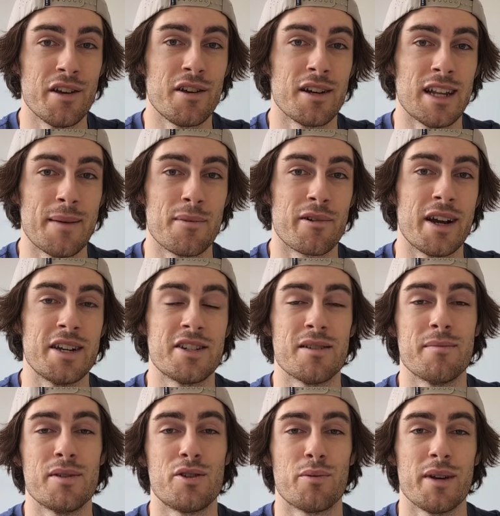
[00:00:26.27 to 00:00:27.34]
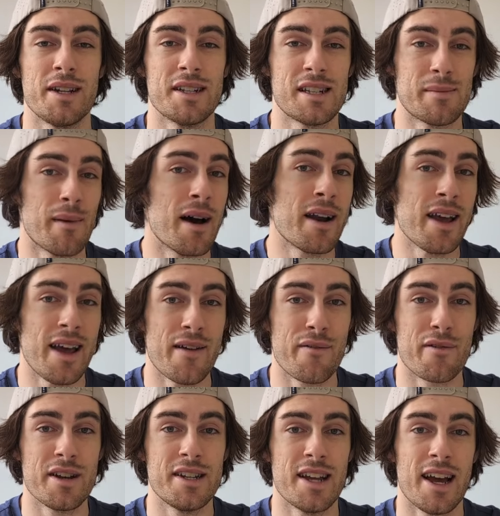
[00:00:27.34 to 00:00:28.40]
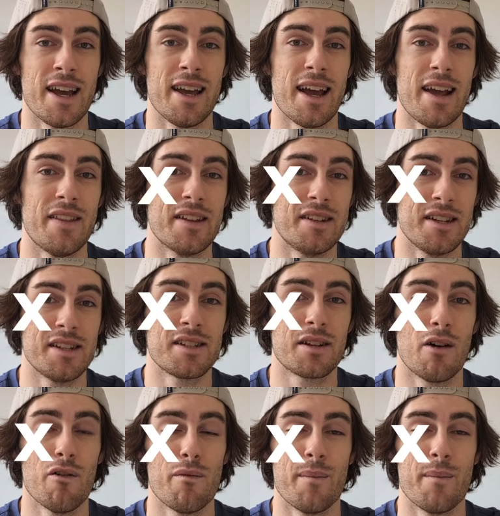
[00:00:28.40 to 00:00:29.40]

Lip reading: collaboration between Smarter Everyday and the disc golf